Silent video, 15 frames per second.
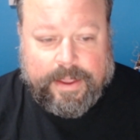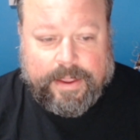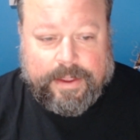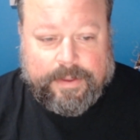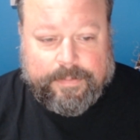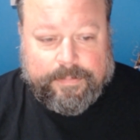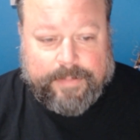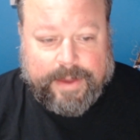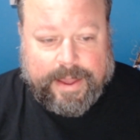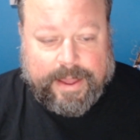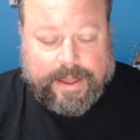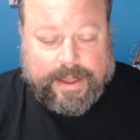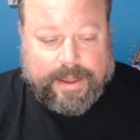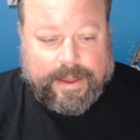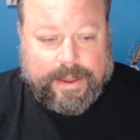In
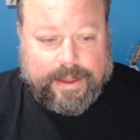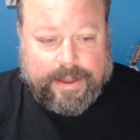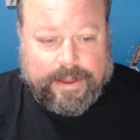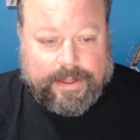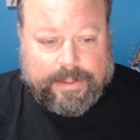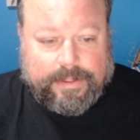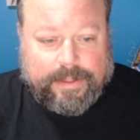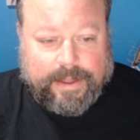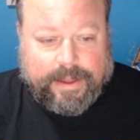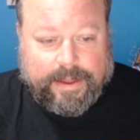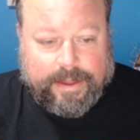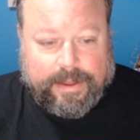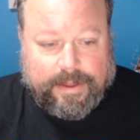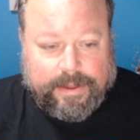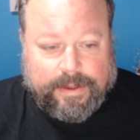my
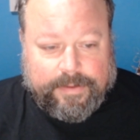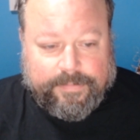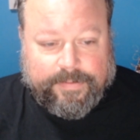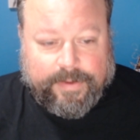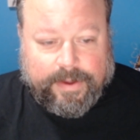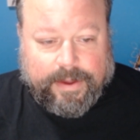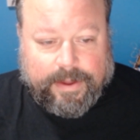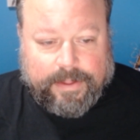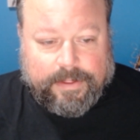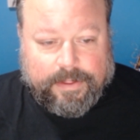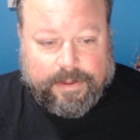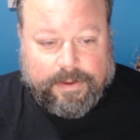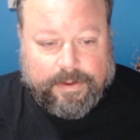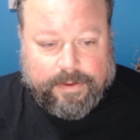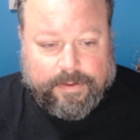life, I
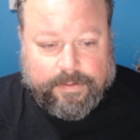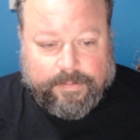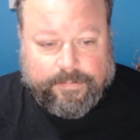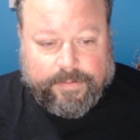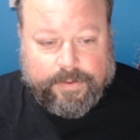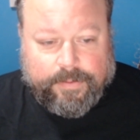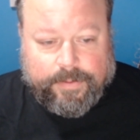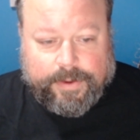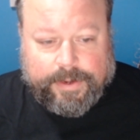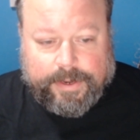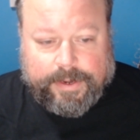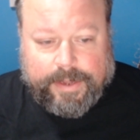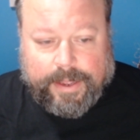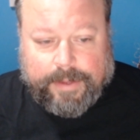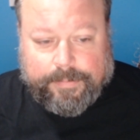love you,
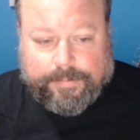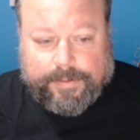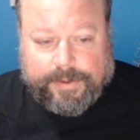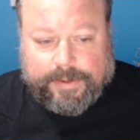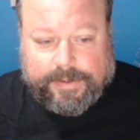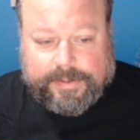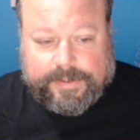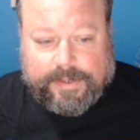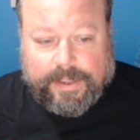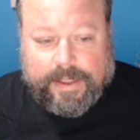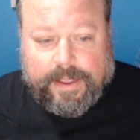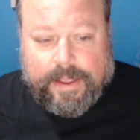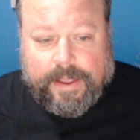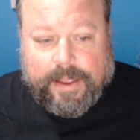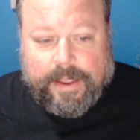Indianapolis,
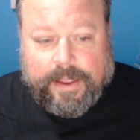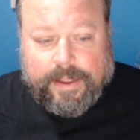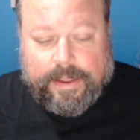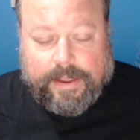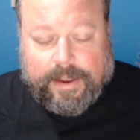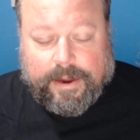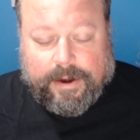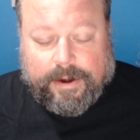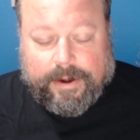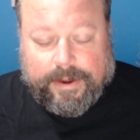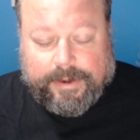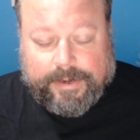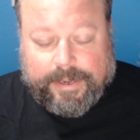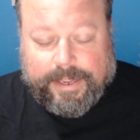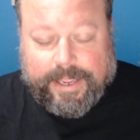or
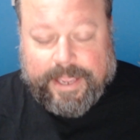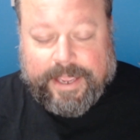Indy.